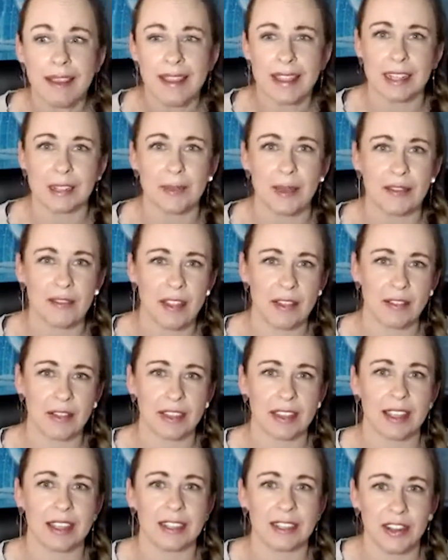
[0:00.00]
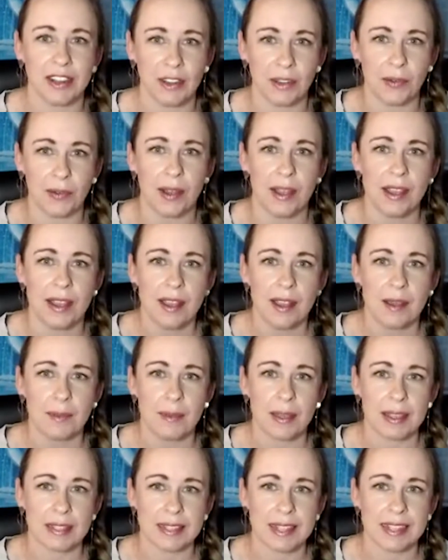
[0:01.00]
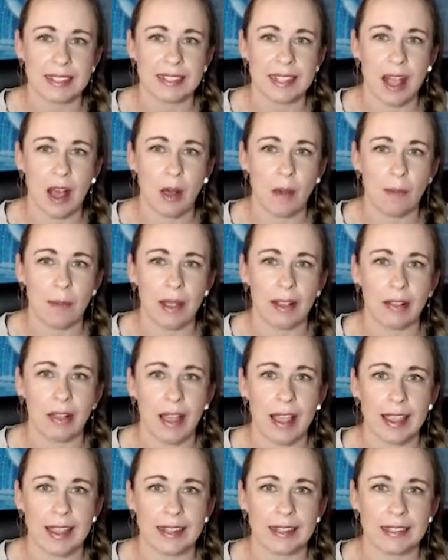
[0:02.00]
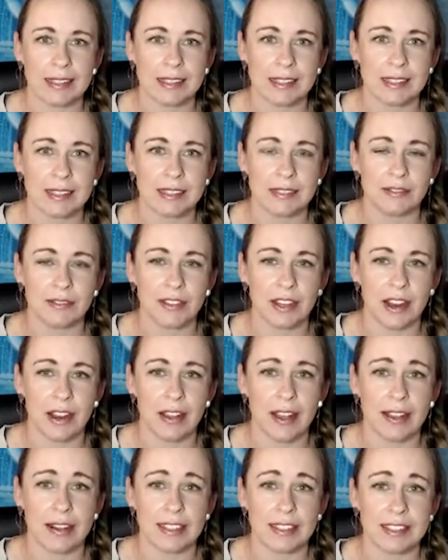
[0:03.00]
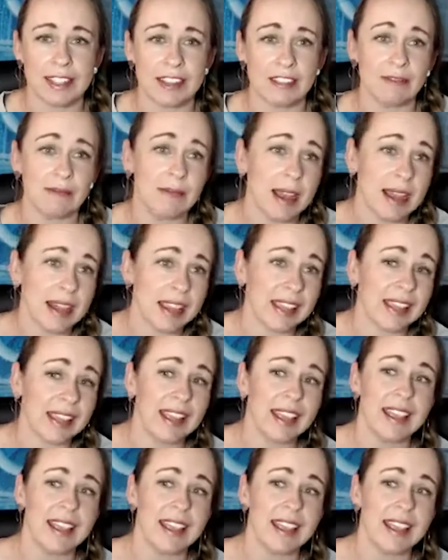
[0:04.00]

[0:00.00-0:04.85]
It's my favorite thing to do because I get to help my clients figure out how to save money,